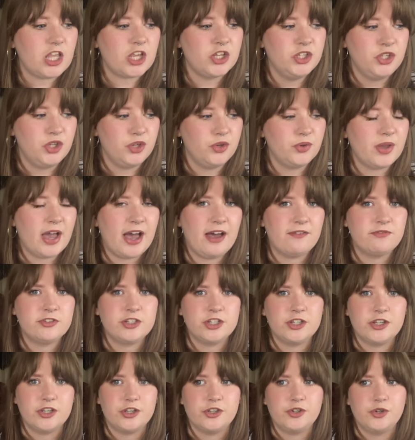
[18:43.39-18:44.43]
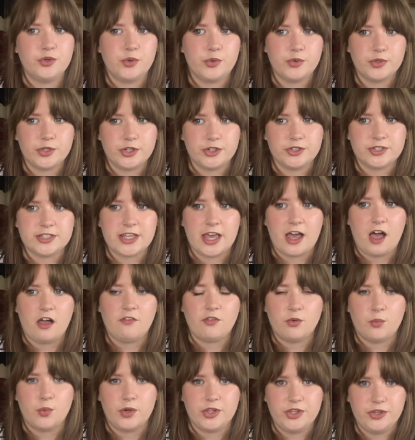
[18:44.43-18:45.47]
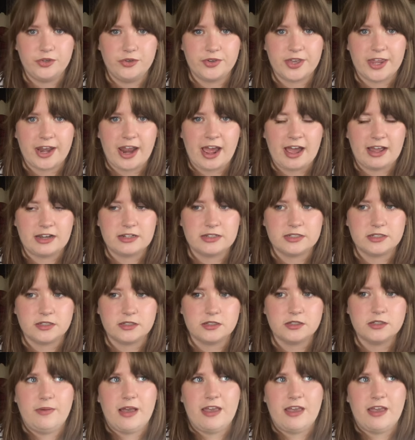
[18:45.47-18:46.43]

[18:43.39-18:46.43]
you have to know yourself and what you can handle.